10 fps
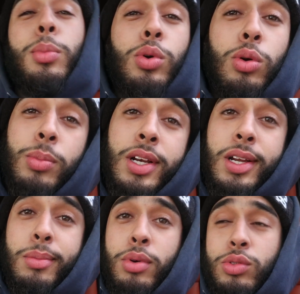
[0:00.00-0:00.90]
almost gonna be
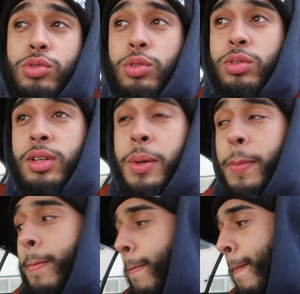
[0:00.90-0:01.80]
lit, bro. So
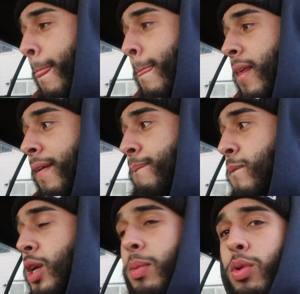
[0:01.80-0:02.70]

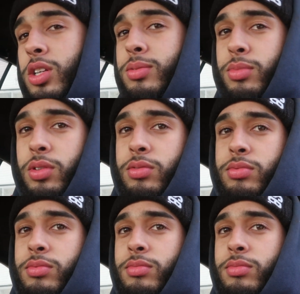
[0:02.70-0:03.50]
keep watching, bro.